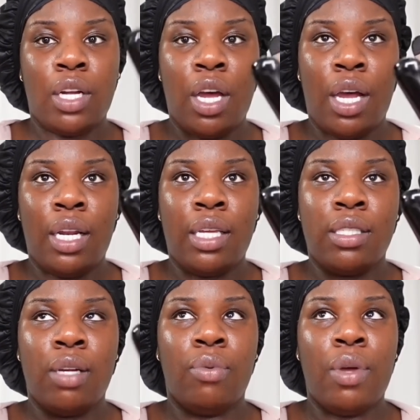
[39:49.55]
the
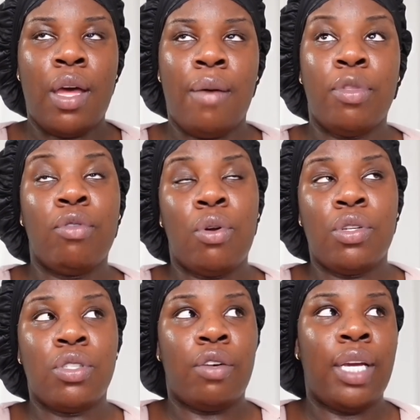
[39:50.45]
curlers um, the roller,
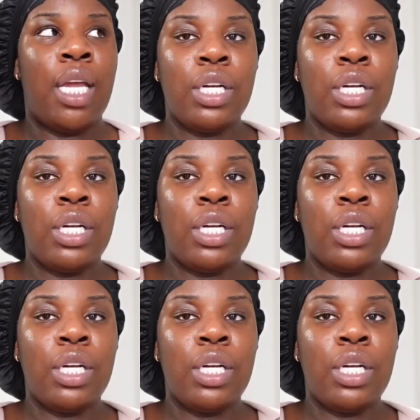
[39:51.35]
sorry.